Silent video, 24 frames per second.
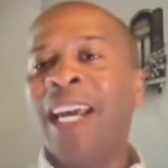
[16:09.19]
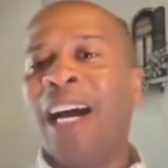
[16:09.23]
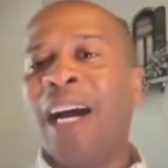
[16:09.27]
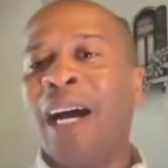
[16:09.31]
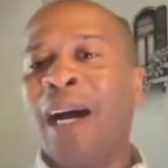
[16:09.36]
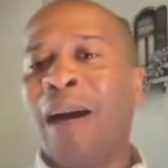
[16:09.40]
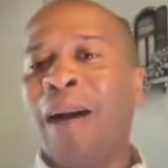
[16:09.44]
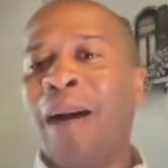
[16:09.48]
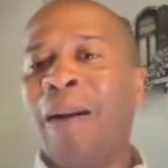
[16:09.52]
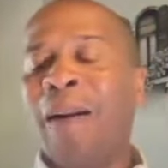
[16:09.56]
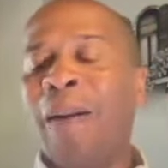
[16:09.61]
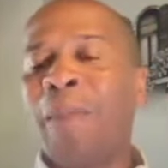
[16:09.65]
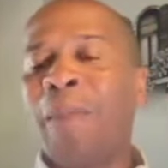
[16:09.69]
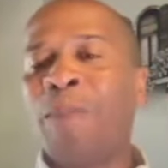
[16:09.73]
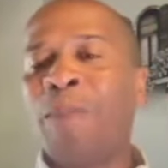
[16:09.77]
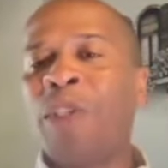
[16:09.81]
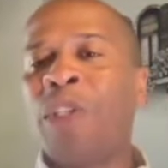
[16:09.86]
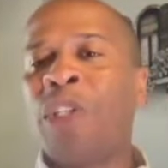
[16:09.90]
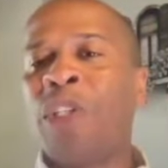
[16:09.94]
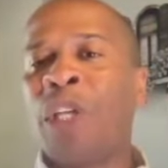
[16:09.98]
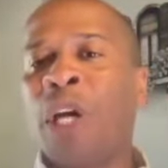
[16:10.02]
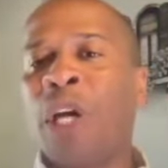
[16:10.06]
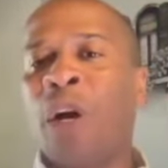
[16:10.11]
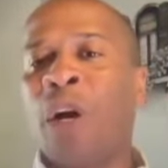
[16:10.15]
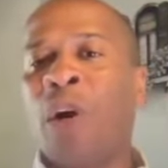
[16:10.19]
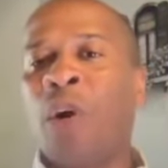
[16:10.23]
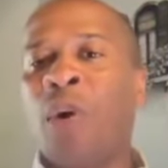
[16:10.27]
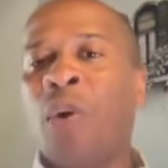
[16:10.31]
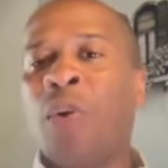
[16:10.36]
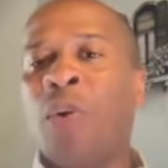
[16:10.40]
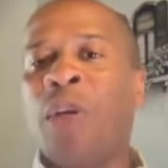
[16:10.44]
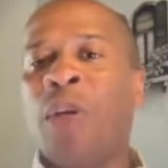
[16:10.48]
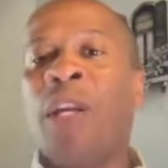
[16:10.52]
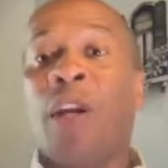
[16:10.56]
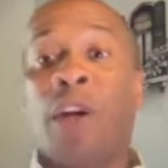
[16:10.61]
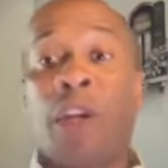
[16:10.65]
Um,
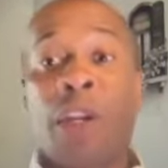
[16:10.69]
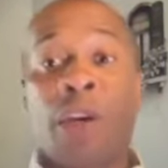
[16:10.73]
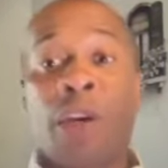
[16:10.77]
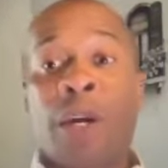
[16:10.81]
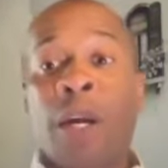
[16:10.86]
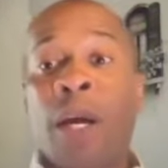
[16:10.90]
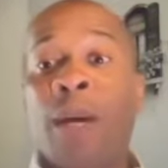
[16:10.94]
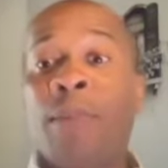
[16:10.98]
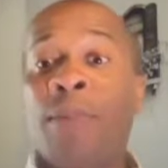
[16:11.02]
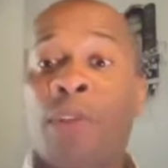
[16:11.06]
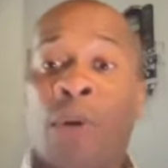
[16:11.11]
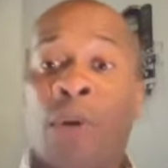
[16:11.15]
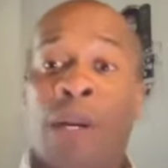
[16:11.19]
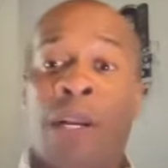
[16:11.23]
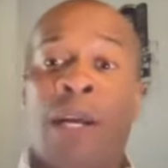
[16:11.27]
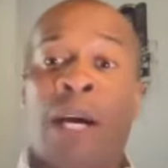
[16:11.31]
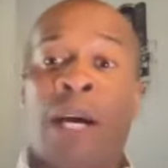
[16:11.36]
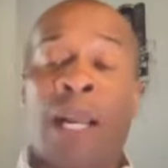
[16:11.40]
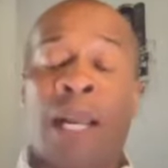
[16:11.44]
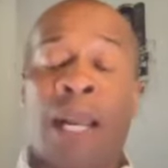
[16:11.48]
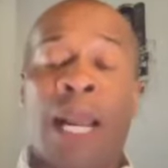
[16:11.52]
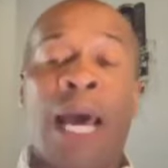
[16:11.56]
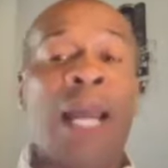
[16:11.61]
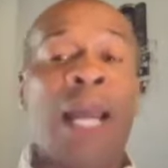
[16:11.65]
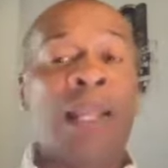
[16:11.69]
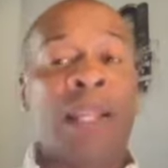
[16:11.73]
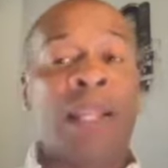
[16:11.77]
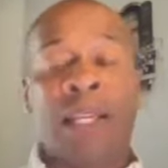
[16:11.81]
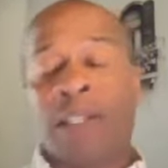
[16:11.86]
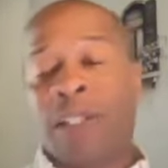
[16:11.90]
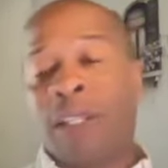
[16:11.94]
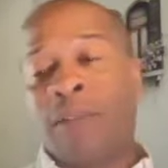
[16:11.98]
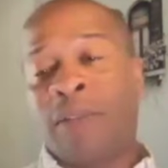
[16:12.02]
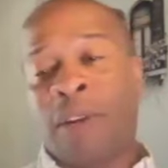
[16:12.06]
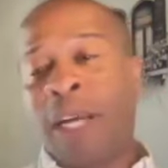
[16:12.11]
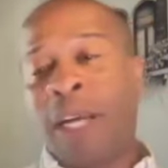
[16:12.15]
so, you know, you come to a, a lot of
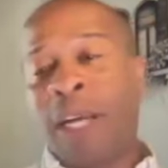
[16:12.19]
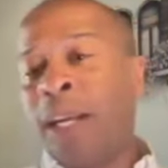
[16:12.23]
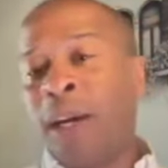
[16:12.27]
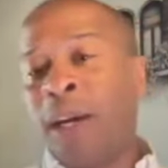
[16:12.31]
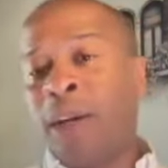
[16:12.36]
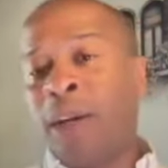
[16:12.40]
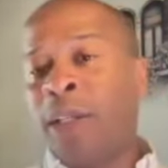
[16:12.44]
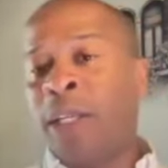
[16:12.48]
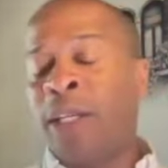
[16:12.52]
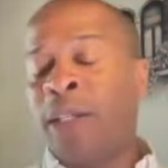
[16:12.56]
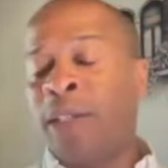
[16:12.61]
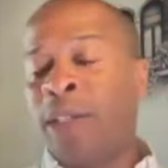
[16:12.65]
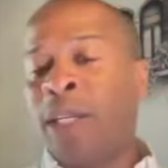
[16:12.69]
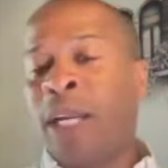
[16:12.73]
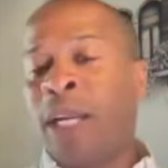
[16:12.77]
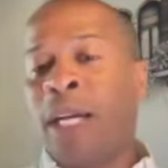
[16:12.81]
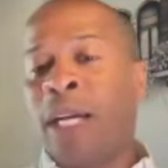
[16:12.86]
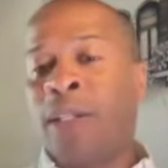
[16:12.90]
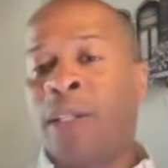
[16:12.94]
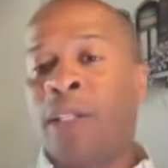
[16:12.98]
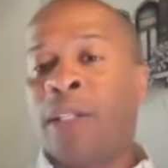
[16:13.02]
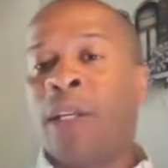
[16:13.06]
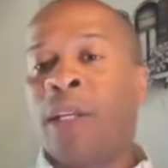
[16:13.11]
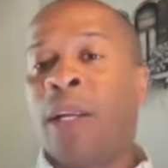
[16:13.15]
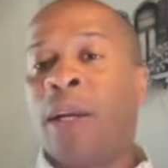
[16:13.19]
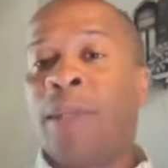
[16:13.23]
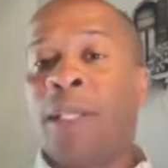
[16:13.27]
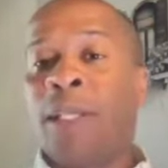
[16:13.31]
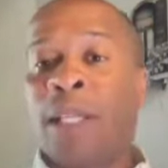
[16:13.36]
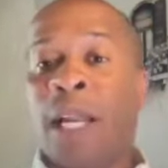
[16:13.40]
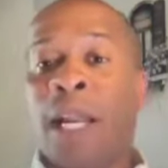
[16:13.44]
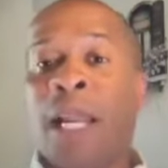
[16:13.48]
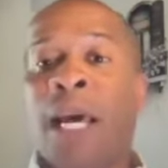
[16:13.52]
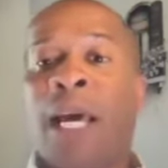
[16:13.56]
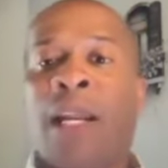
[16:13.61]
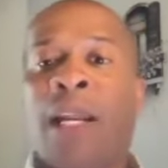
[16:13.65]
these different, and there, there's not just Colombia, it's
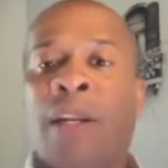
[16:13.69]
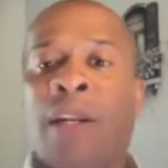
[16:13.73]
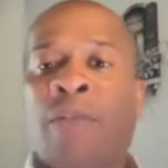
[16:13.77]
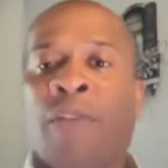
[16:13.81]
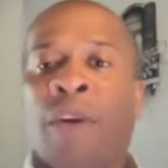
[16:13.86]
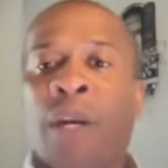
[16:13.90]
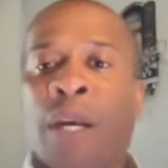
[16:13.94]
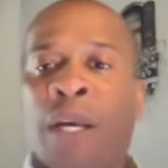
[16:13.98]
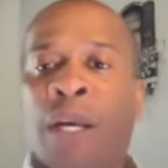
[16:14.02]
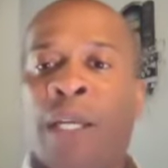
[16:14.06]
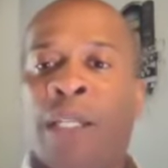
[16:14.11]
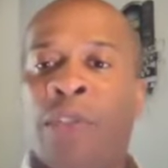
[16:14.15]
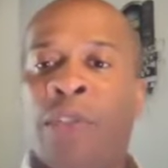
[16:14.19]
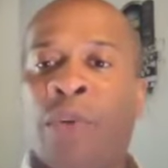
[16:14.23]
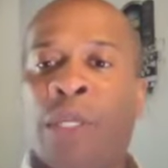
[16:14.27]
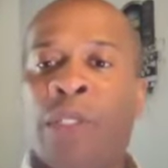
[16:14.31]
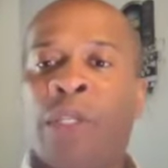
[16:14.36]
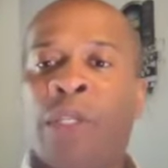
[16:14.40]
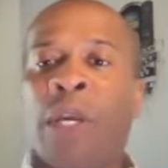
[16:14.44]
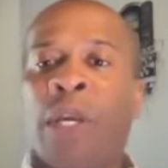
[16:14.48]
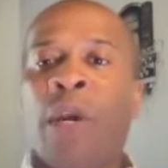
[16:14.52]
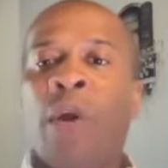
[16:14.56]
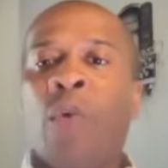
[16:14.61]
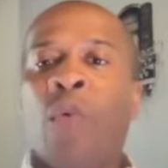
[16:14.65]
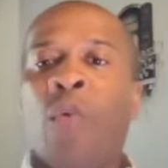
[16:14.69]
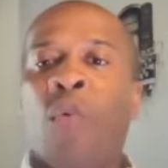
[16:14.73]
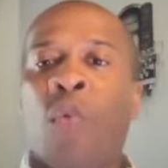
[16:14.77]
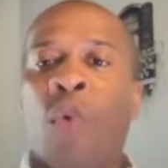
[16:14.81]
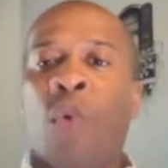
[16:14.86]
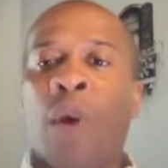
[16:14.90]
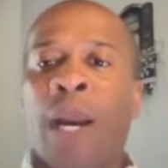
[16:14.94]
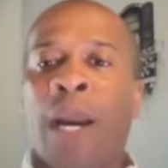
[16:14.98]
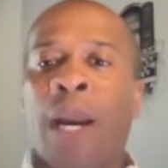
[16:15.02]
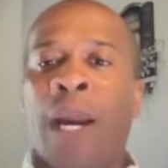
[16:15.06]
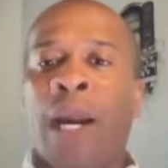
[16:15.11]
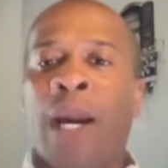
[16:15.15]
a lot of different countries
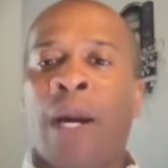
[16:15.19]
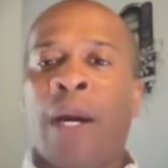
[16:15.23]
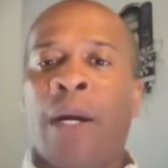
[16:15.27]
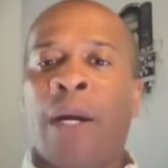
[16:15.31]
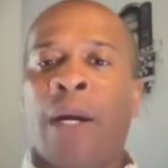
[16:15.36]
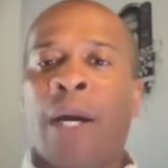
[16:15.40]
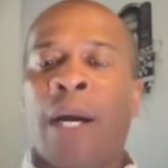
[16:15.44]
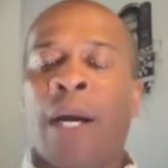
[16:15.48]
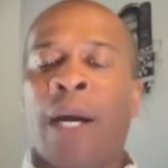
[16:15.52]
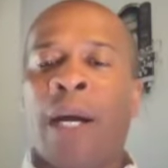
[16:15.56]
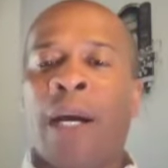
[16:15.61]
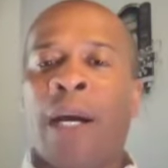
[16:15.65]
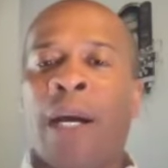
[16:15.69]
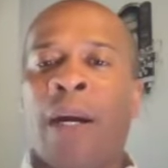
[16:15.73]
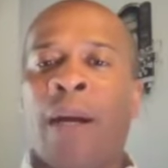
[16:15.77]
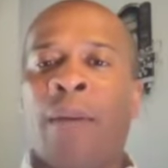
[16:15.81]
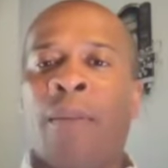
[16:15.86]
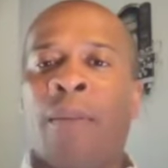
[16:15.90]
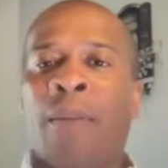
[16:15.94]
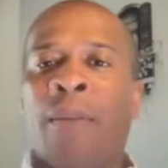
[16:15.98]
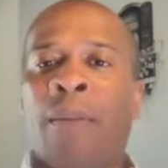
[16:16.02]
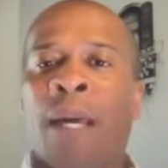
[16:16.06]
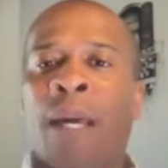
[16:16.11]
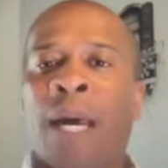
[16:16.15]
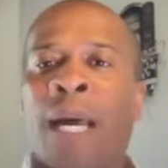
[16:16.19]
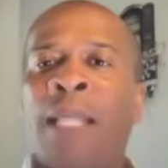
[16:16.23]
where um,